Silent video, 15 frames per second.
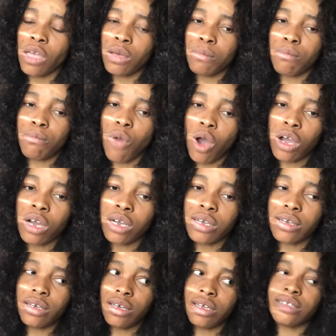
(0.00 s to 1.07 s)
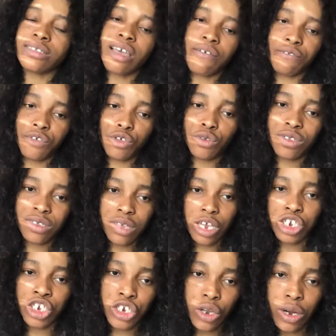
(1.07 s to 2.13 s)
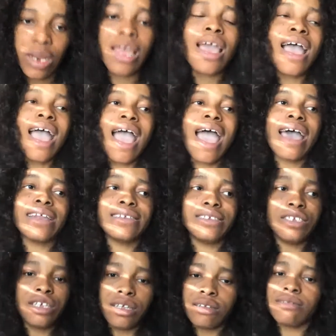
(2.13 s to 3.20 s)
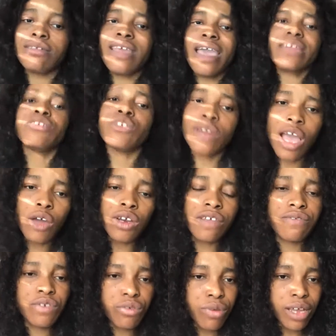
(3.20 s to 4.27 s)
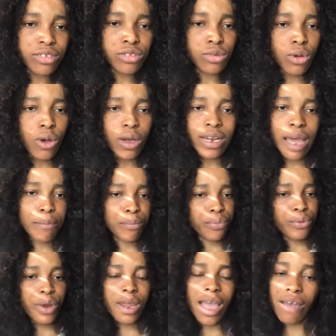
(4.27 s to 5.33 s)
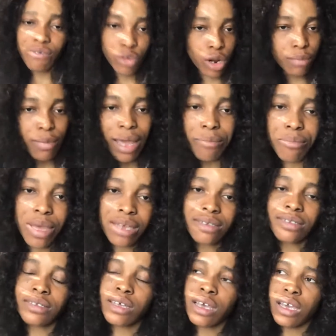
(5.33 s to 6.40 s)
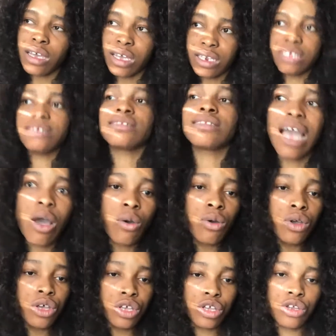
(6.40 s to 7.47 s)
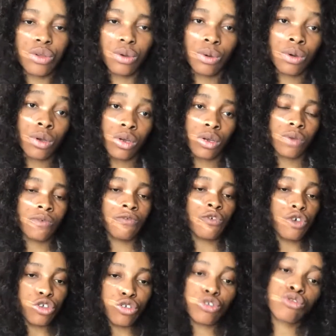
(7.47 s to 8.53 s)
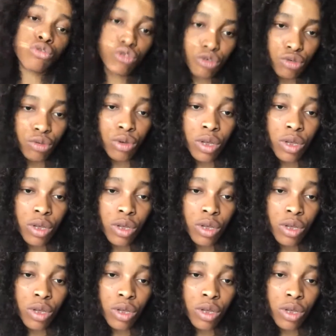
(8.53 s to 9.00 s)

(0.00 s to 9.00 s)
mock interview session, and then you now leave the rest to God and pray. I've done my best. It is now for you to do